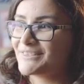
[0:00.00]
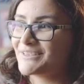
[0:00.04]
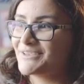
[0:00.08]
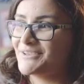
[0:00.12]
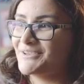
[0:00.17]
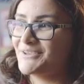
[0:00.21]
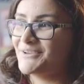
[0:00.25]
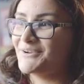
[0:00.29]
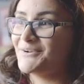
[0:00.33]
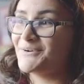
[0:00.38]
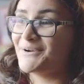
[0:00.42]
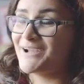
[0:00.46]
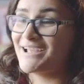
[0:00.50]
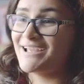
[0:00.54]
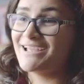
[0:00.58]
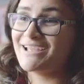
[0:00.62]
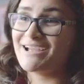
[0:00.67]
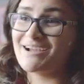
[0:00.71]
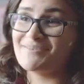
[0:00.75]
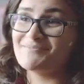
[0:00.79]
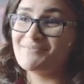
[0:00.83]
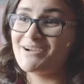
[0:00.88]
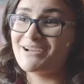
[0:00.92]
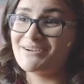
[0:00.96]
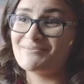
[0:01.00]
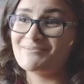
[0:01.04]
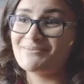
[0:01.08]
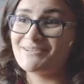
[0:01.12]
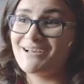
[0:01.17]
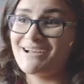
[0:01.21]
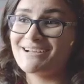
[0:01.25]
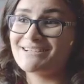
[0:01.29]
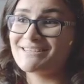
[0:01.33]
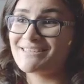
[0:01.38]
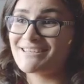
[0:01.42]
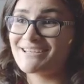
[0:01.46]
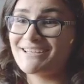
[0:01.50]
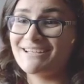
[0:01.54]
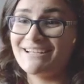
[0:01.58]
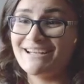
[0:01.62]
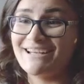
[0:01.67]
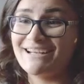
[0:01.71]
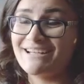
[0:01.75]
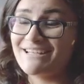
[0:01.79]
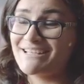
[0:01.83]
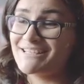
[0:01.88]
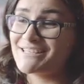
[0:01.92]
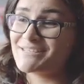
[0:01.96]
hey, I might apply to the
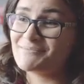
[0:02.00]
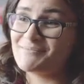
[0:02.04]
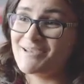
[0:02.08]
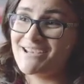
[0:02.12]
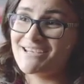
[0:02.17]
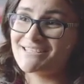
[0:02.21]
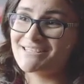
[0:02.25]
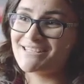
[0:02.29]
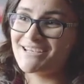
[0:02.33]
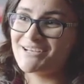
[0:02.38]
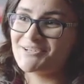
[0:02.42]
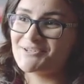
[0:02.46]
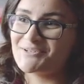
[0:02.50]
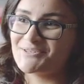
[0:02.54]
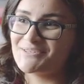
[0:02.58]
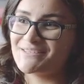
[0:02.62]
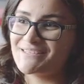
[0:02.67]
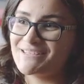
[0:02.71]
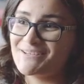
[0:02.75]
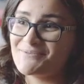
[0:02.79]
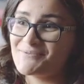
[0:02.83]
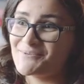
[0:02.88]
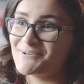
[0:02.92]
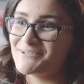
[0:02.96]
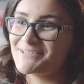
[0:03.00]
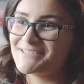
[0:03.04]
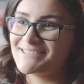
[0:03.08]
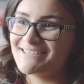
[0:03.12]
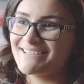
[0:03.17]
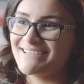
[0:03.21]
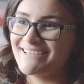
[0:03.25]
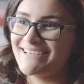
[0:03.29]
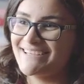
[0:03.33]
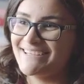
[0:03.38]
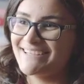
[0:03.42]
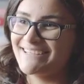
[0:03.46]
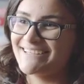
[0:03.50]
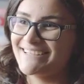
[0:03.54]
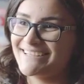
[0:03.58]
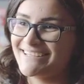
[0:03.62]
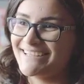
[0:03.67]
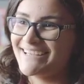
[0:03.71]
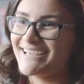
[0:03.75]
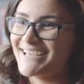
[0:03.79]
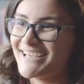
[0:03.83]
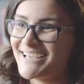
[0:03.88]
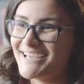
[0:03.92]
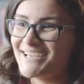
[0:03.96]
Canadian Space Agency, we'll see.
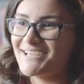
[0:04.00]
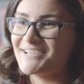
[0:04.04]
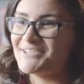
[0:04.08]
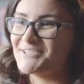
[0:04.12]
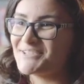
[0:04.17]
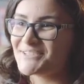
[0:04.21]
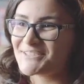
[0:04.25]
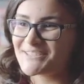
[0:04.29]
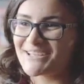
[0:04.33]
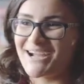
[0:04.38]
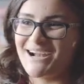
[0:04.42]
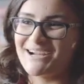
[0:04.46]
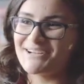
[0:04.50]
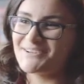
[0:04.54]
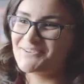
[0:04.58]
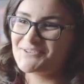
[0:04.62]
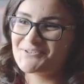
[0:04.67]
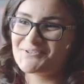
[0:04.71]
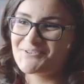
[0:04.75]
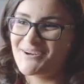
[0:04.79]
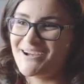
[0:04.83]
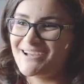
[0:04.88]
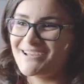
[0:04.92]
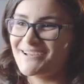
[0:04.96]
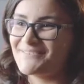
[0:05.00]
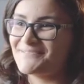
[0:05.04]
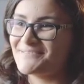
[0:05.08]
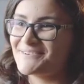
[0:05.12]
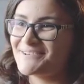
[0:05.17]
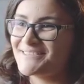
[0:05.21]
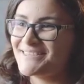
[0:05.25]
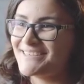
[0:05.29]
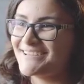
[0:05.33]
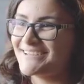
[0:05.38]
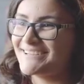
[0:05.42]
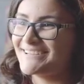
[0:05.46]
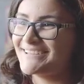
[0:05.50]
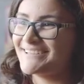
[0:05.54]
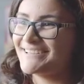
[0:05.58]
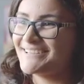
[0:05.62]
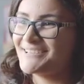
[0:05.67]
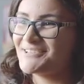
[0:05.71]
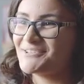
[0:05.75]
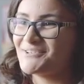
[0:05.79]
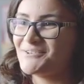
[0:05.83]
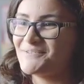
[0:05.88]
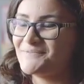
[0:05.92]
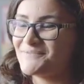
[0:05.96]
Just kind of try everything,
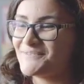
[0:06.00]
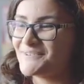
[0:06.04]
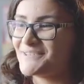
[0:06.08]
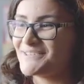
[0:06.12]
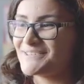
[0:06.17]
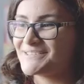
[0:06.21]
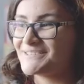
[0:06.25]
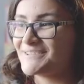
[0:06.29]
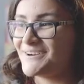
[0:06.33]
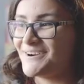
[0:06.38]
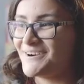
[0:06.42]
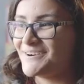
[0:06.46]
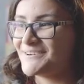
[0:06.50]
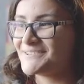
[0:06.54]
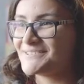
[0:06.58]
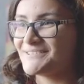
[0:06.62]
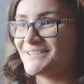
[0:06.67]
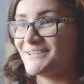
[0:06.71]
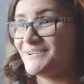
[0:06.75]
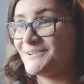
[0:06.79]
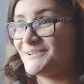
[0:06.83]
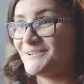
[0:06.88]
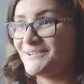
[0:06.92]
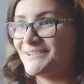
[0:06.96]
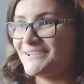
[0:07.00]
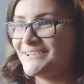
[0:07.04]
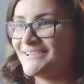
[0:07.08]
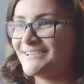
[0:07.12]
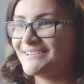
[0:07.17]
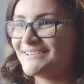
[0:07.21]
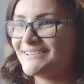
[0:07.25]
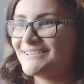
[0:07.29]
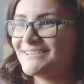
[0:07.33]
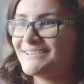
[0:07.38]
shoot for the stars, literally.